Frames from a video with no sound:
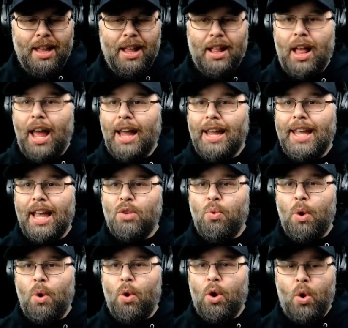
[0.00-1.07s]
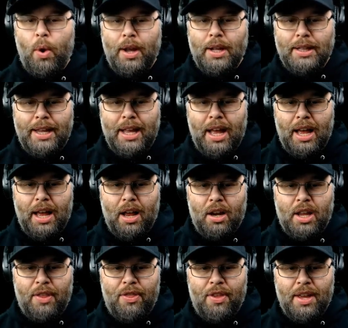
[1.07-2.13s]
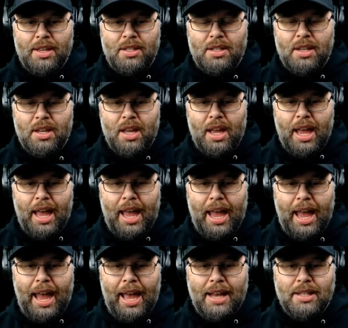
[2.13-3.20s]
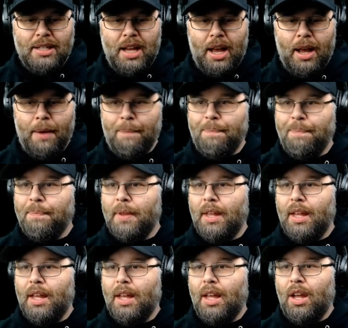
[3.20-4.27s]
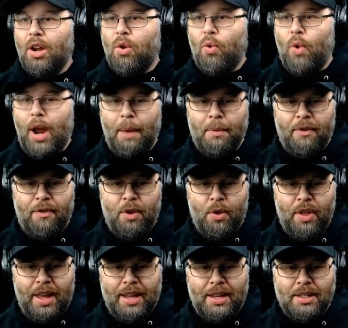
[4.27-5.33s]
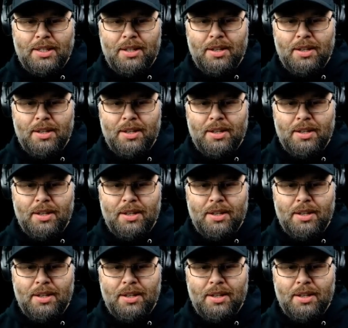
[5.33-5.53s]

I guess we will quickly get this and grab a few things.